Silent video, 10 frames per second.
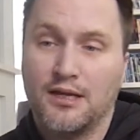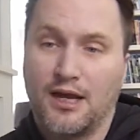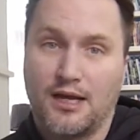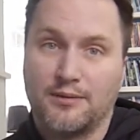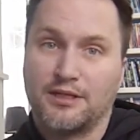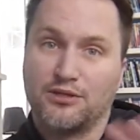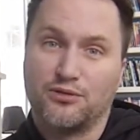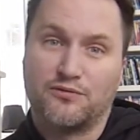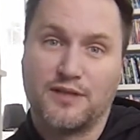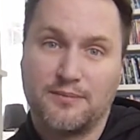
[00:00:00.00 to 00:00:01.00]
It can
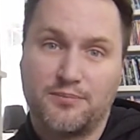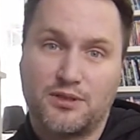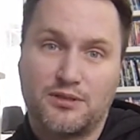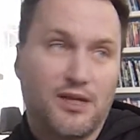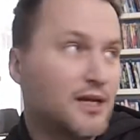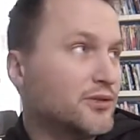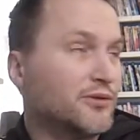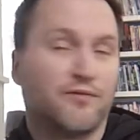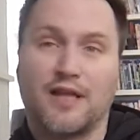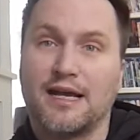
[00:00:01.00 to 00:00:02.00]
do flips, you
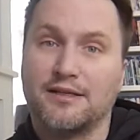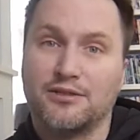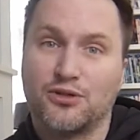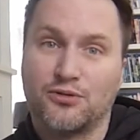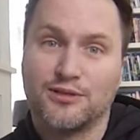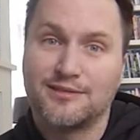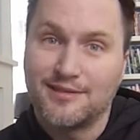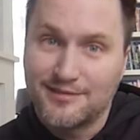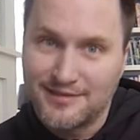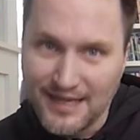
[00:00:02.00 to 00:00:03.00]
can fly it indoors
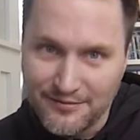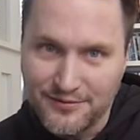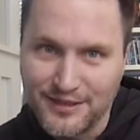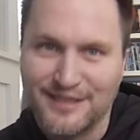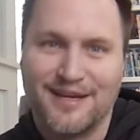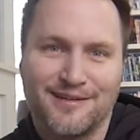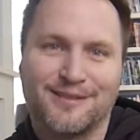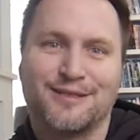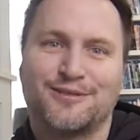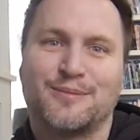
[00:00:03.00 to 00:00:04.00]
safely,
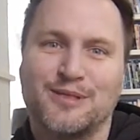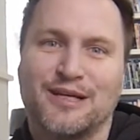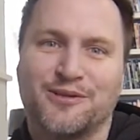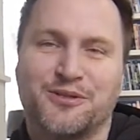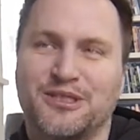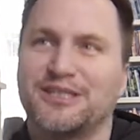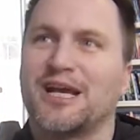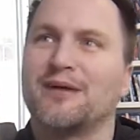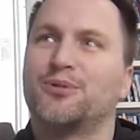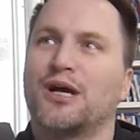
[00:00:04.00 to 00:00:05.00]
unlike some of the other
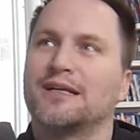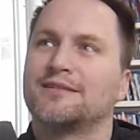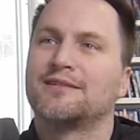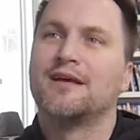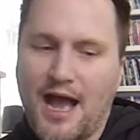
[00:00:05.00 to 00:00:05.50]
DJI products.